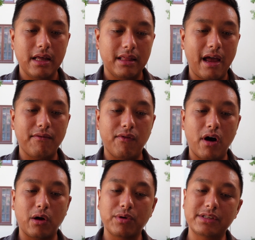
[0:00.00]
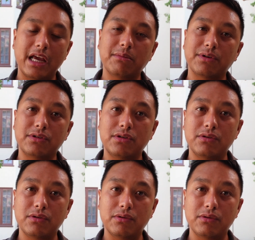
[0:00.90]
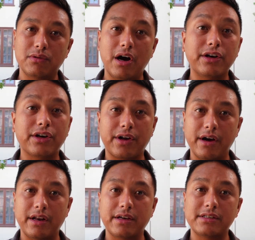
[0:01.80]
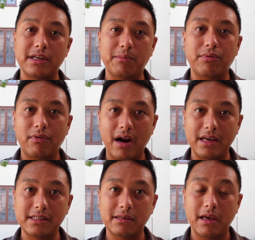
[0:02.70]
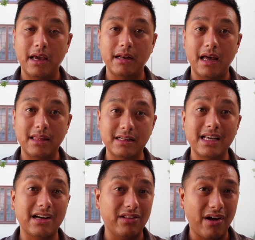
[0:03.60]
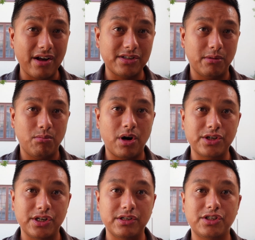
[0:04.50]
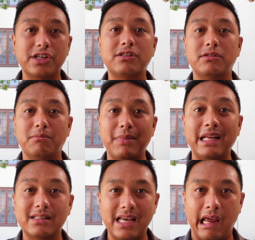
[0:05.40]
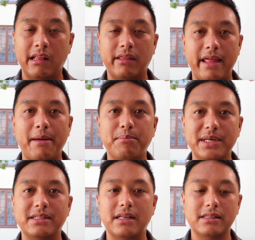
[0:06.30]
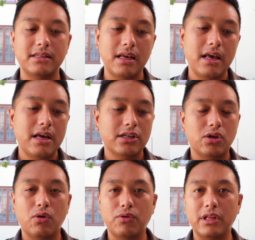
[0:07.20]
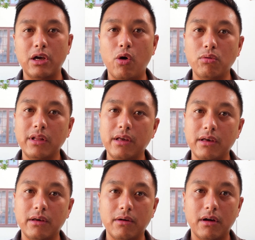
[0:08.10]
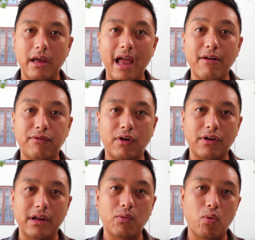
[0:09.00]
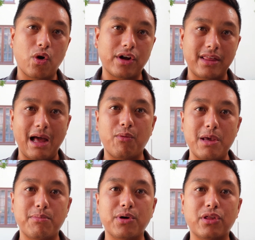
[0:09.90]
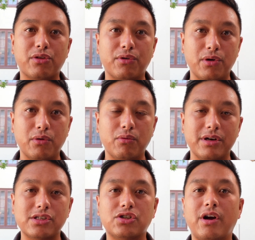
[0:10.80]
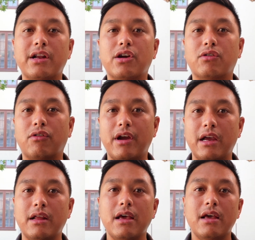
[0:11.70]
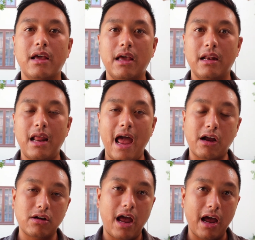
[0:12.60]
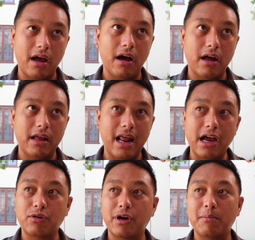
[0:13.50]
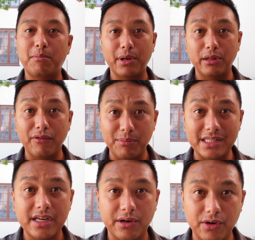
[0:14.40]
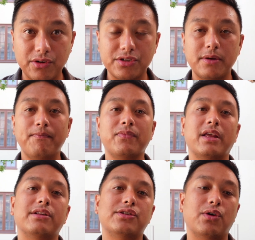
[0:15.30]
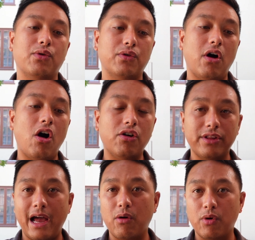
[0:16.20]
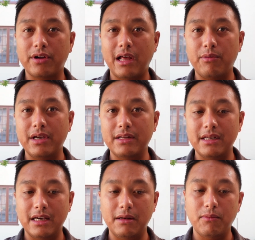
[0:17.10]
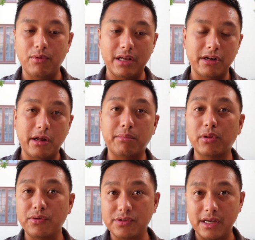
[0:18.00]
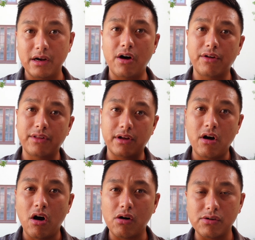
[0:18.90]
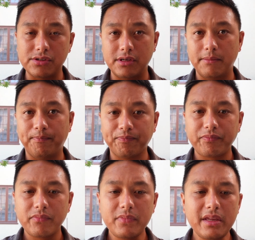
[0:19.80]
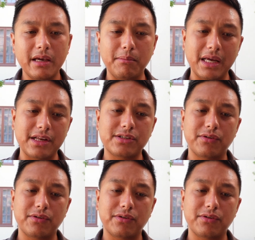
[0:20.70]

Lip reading: That VAR was able to undercut us in price, and I think take a loss on margin just to maintain that business. So the only effort and work that we put through was trying to create an accurate bill of materials. And so all that work that we did, we ended up losing all of the calls and meetings.